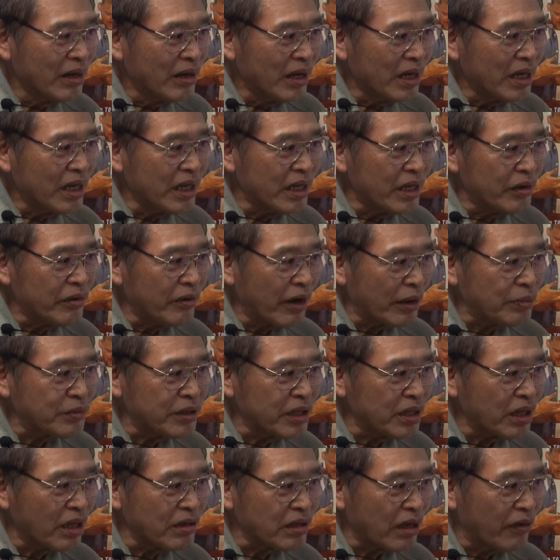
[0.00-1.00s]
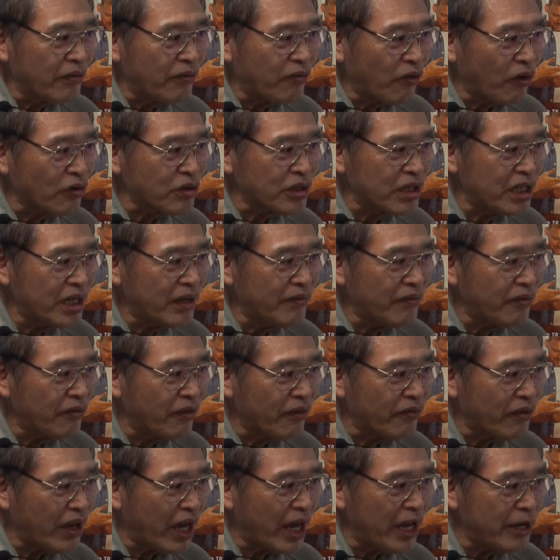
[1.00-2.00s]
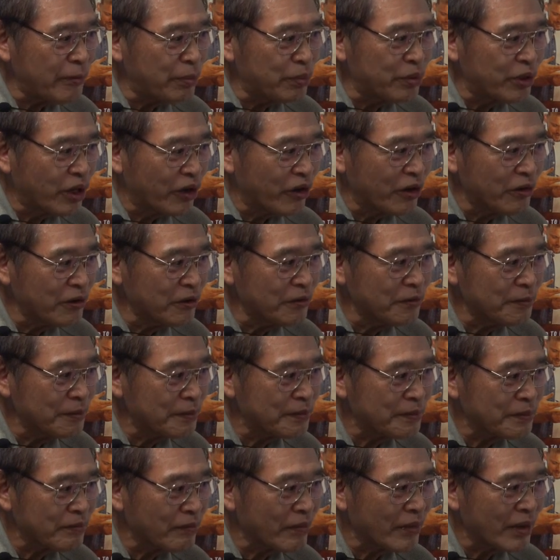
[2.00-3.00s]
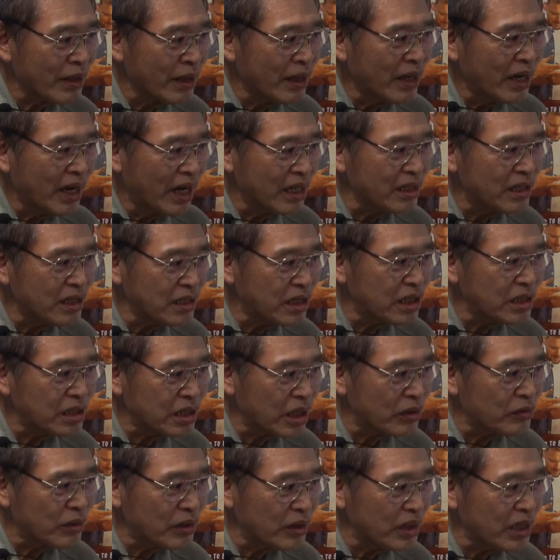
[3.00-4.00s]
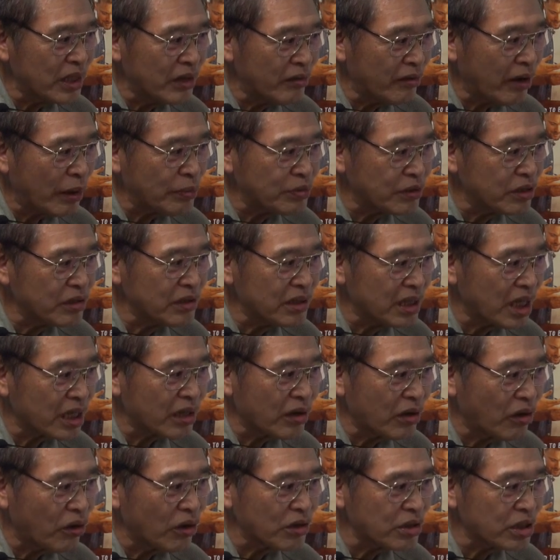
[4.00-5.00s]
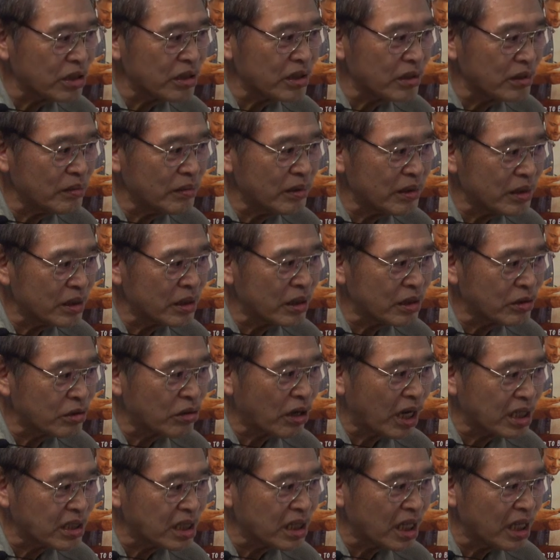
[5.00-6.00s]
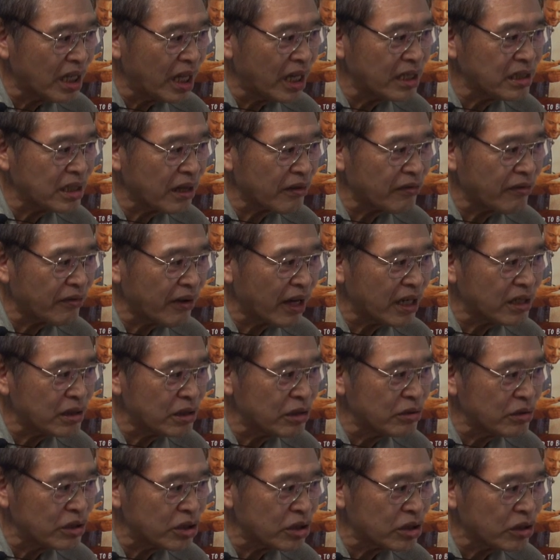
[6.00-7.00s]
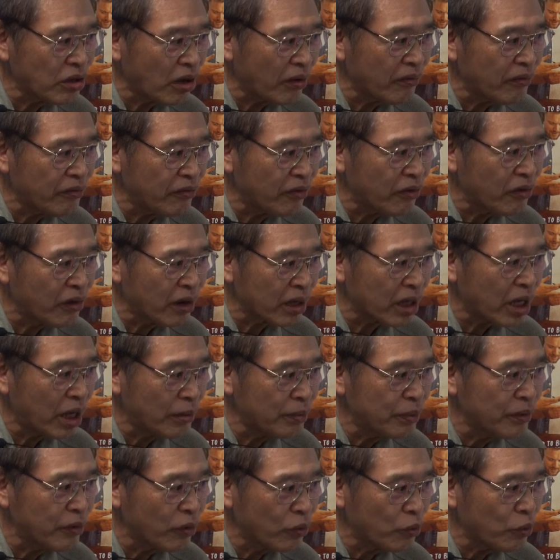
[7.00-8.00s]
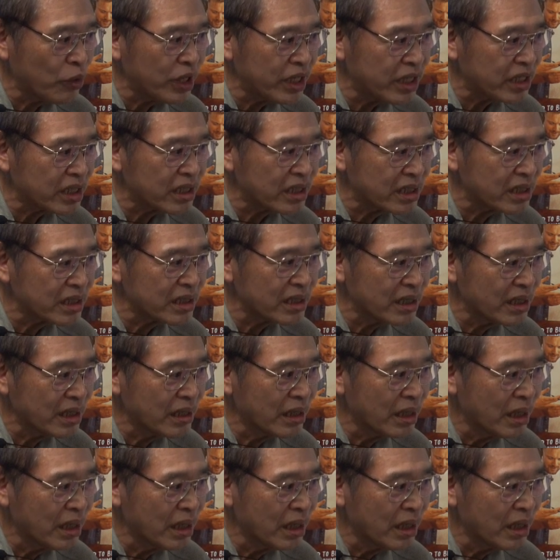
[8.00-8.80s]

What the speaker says: It erupted on the 14th of April, and this is the eruption that caused the transatlantic flight to stop for a couple of weeks.